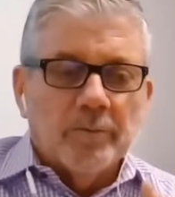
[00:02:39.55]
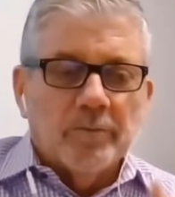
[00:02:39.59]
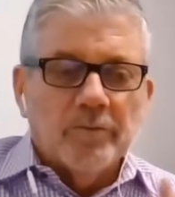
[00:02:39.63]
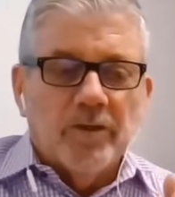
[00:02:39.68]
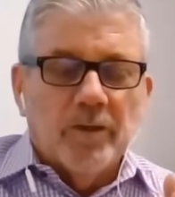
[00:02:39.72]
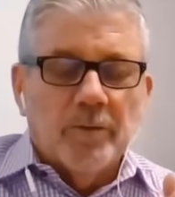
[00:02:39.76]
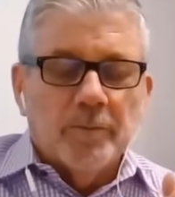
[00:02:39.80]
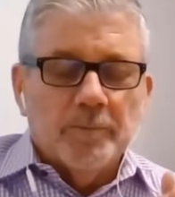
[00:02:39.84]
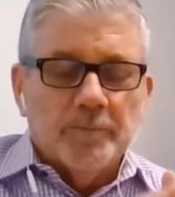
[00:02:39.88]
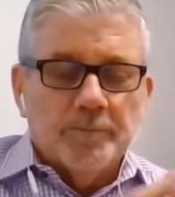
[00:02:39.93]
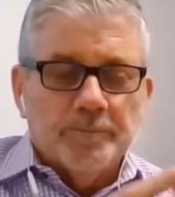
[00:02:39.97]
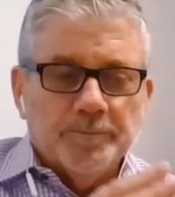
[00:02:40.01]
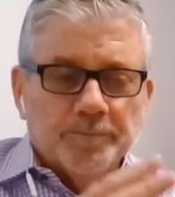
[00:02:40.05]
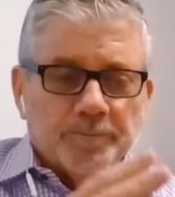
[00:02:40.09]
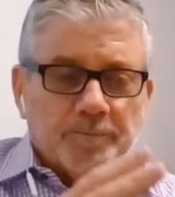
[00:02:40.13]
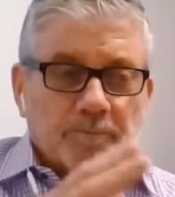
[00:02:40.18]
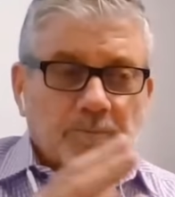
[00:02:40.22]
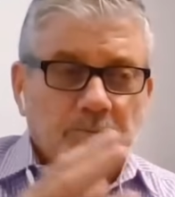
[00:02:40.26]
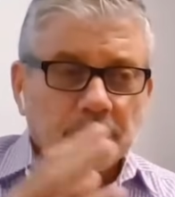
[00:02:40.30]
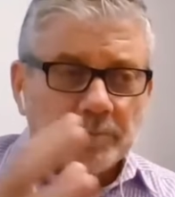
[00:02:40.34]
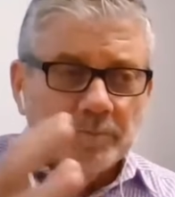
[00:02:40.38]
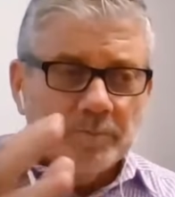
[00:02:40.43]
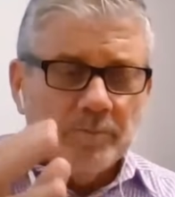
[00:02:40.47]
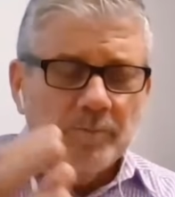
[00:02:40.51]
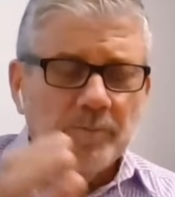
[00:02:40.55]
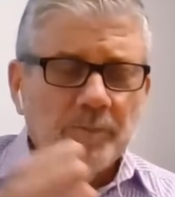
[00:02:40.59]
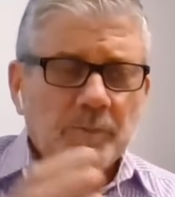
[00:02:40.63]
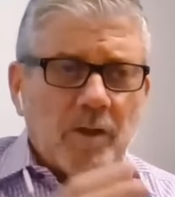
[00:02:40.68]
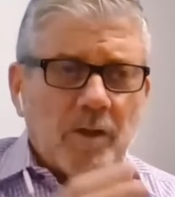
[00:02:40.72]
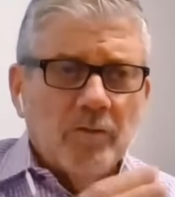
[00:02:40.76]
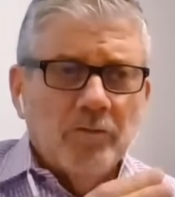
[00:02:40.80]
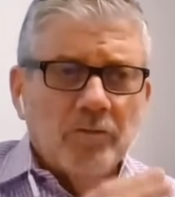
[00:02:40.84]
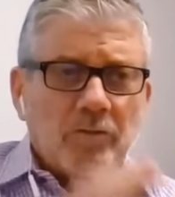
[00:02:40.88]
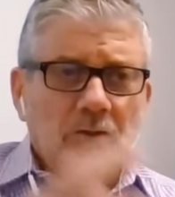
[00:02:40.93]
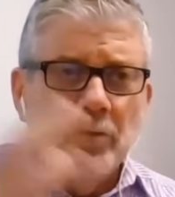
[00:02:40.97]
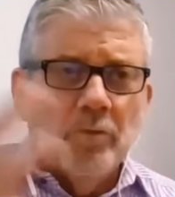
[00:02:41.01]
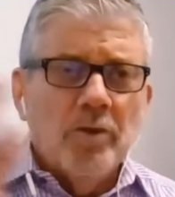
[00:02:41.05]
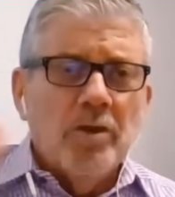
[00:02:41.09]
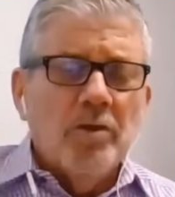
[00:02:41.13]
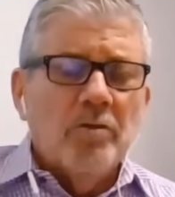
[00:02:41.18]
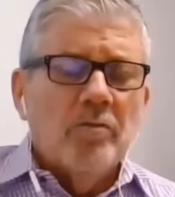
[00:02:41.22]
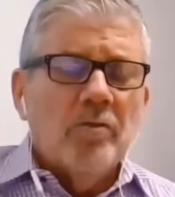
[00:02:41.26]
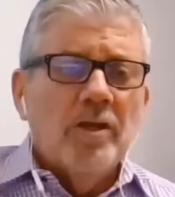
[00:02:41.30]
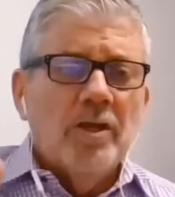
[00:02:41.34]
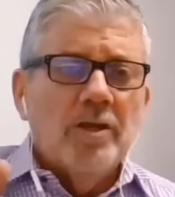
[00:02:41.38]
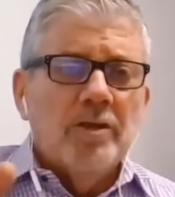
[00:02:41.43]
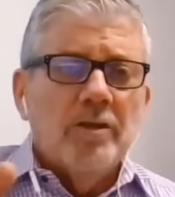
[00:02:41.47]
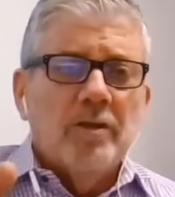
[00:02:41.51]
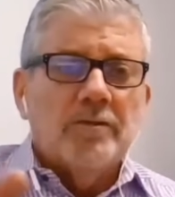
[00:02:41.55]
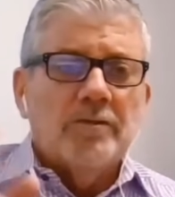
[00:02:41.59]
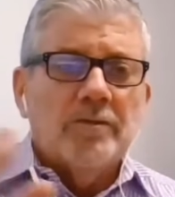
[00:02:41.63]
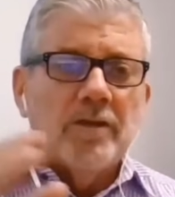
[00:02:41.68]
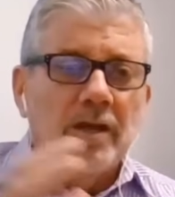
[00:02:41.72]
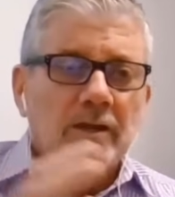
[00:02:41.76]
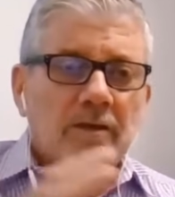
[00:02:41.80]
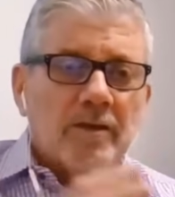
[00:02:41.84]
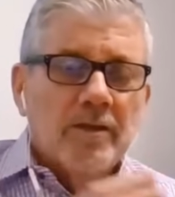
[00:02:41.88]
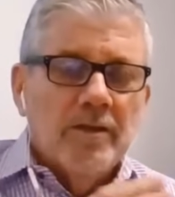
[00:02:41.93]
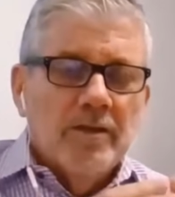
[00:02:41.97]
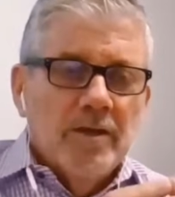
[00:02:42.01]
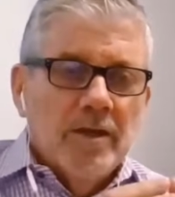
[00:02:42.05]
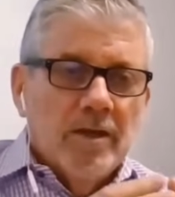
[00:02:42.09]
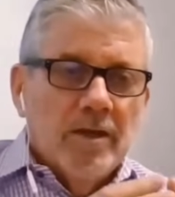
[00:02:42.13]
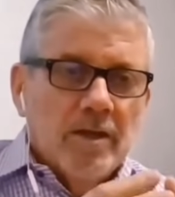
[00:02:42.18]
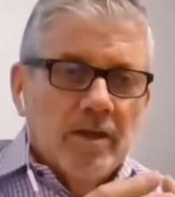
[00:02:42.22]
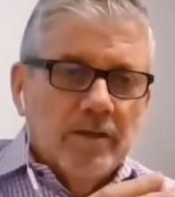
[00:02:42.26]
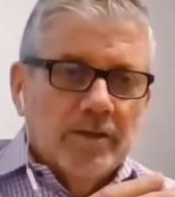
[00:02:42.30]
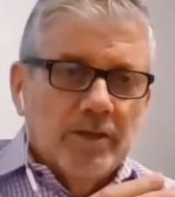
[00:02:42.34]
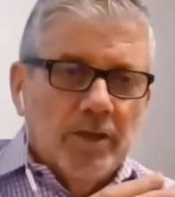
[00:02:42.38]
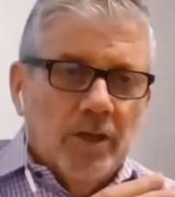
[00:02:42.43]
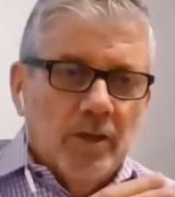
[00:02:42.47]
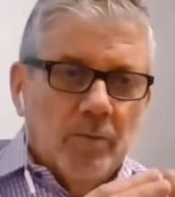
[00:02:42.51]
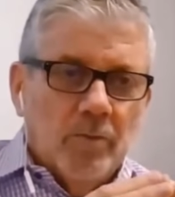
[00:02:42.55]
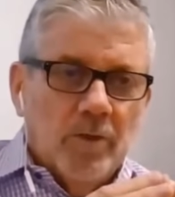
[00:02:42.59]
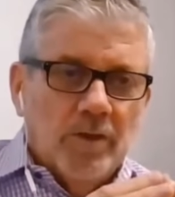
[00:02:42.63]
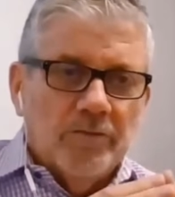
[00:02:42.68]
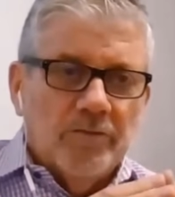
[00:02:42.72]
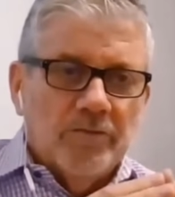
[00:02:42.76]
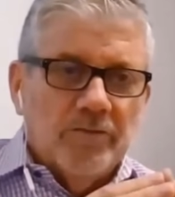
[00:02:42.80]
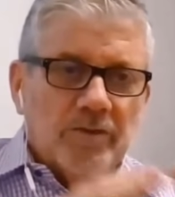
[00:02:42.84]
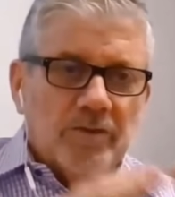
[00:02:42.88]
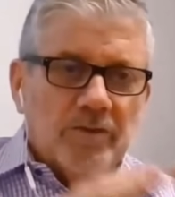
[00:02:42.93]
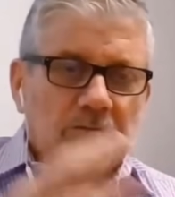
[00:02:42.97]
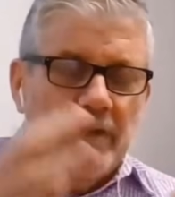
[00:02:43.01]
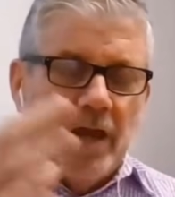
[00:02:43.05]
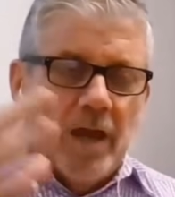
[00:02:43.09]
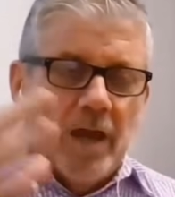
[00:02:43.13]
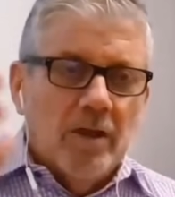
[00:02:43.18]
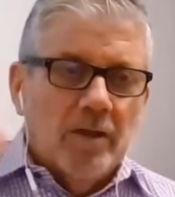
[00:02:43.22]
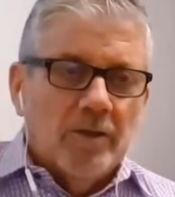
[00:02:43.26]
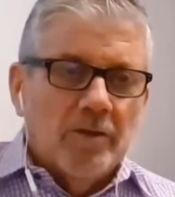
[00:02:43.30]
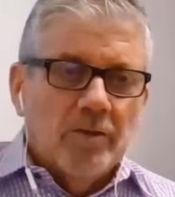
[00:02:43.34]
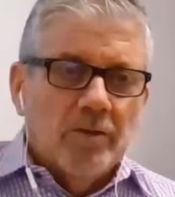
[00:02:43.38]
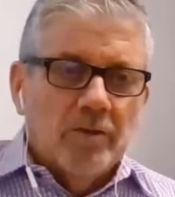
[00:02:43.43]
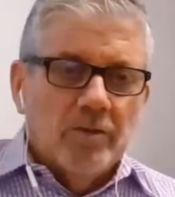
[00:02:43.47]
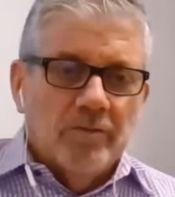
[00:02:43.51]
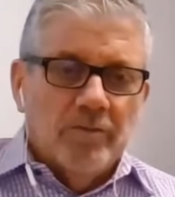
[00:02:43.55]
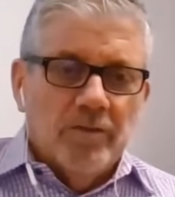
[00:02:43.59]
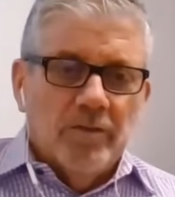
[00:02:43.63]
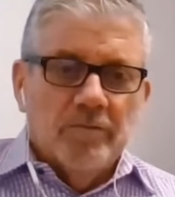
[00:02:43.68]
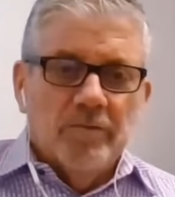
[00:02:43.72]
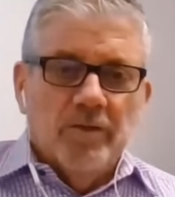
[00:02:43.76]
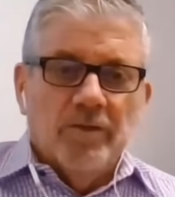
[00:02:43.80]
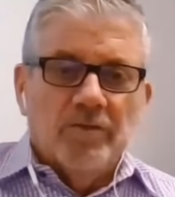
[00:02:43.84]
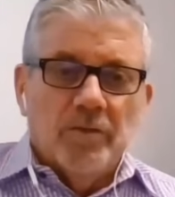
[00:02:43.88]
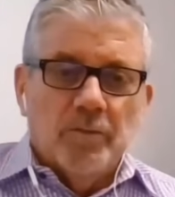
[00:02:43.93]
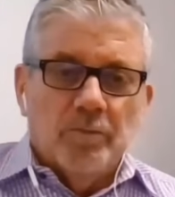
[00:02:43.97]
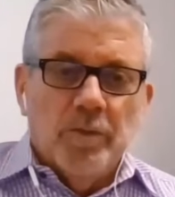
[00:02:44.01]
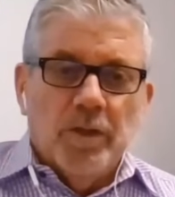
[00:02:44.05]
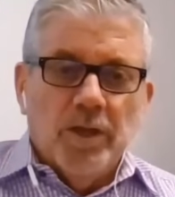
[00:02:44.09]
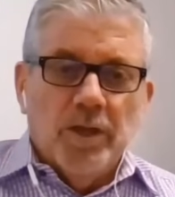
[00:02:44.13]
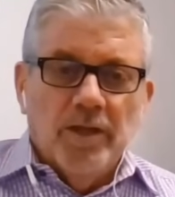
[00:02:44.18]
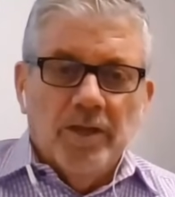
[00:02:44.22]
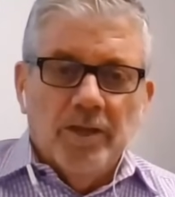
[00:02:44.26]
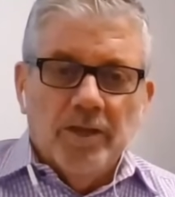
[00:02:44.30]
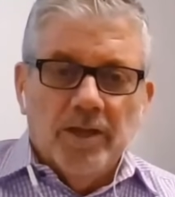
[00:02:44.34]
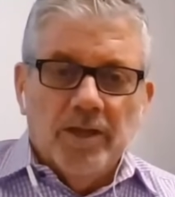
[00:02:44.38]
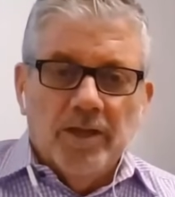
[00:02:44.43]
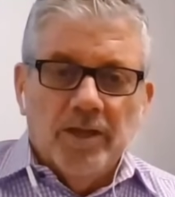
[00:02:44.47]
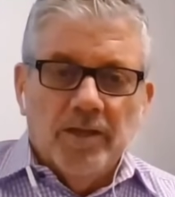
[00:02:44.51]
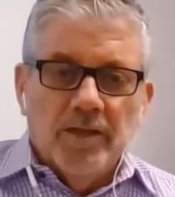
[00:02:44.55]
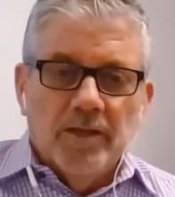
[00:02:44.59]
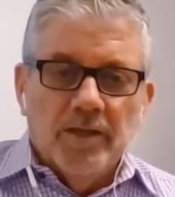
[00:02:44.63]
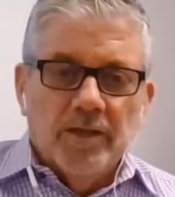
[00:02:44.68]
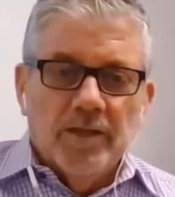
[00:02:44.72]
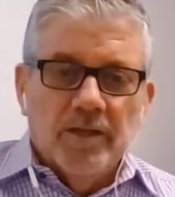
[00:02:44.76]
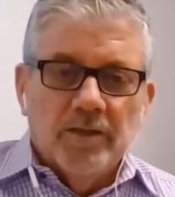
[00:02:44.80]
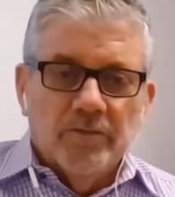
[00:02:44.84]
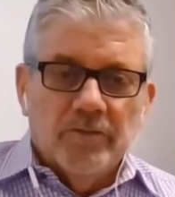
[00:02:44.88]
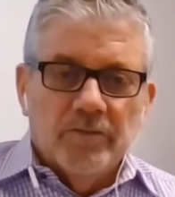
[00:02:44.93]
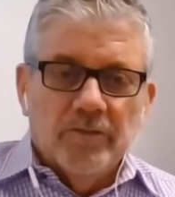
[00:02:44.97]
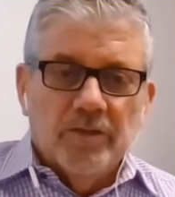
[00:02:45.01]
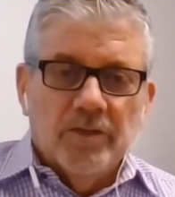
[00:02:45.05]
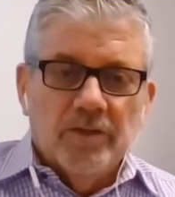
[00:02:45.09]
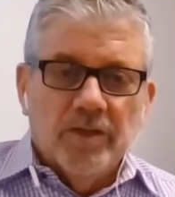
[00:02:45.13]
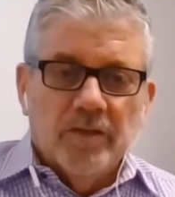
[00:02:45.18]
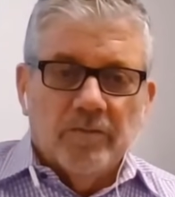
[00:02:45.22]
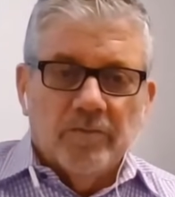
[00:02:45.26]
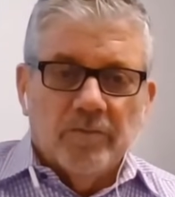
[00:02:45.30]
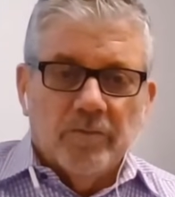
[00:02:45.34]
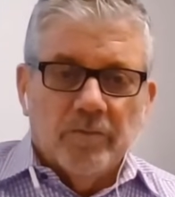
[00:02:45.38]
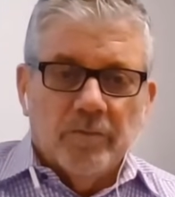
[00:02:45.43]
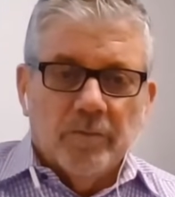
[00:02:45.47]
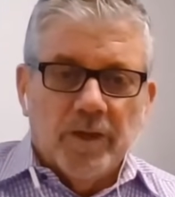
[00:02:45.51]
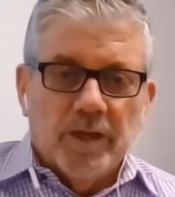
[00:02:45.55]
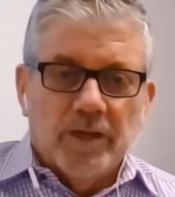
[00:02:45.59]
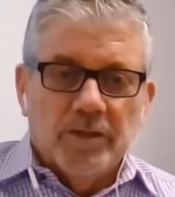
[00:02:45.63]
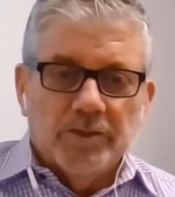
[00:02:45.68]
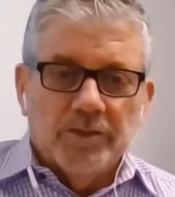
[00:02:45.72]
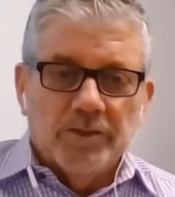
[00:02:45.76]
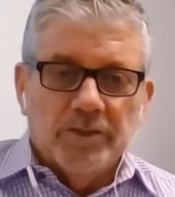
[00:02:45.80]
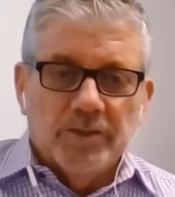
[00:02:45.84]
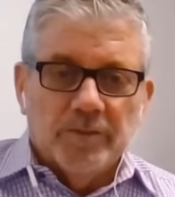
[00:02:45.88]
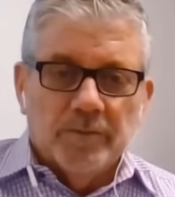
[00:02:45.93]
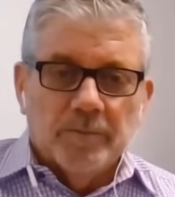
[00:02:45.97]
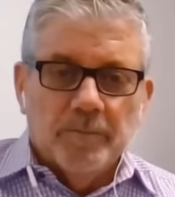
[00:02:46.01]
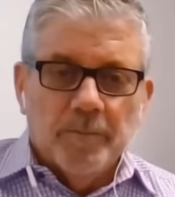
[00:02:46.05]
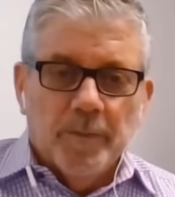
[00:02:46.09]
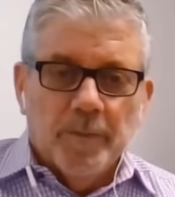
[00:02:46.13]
So we really looked at, what's the value of the visibility into the information?